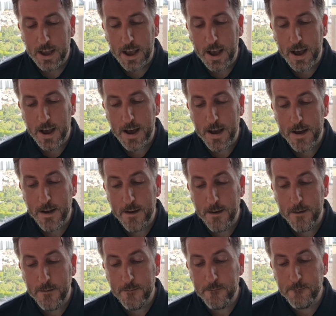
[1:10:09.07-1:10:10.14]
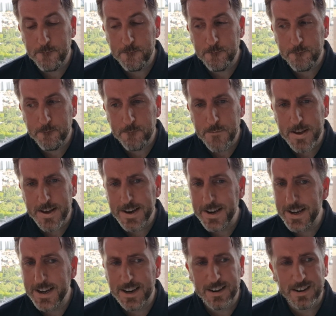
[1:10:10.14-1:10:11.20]
Um, and
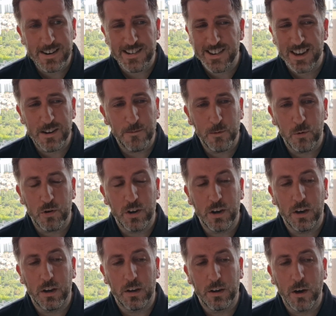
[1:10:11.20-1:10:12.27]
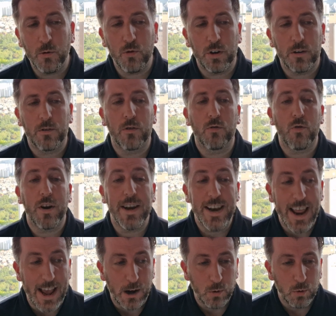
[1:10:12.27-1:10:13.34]
yeah, like I say, unfortunately, no transfers right
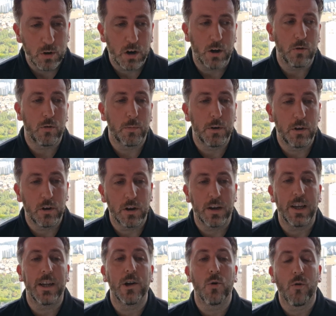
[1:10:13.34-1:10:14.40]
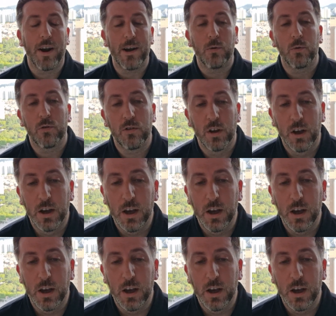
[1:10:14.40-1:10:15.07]
now. Close to be done in or out.